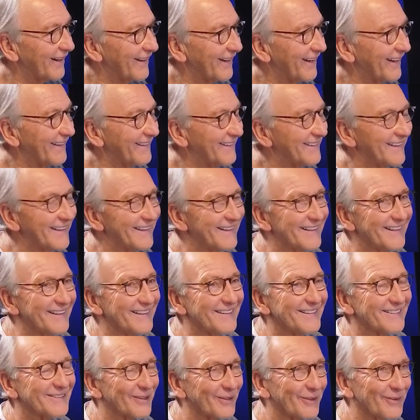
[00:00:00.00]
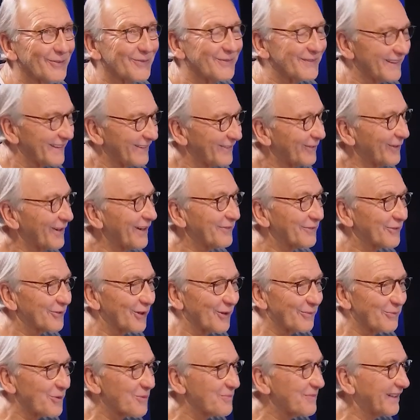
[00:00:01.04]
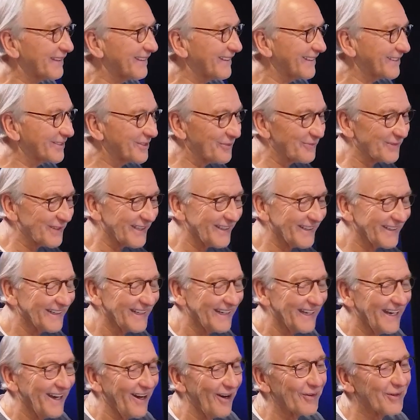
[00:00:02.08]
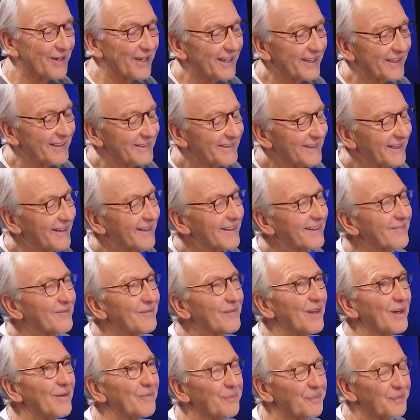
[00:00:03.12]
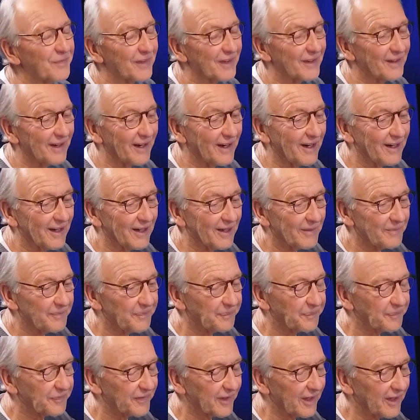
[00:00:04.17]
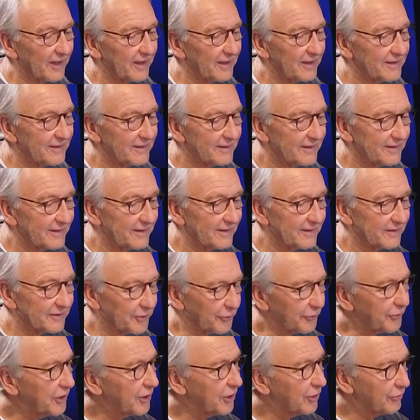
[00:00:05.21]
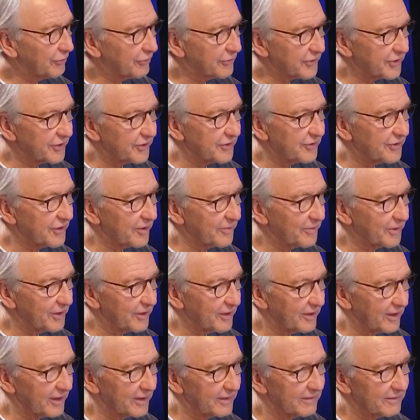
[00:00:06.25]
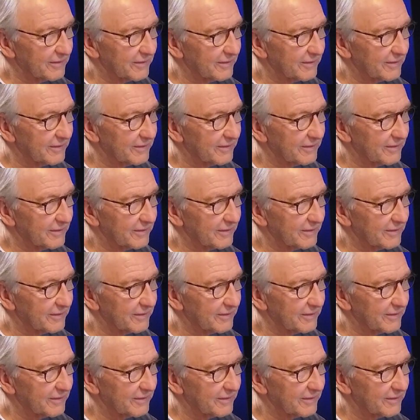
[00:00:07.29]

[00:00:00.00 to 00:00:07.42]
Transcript: And so we'll have to talk more about that someday. Okay, Nick, 30 years at J.B. Hunt.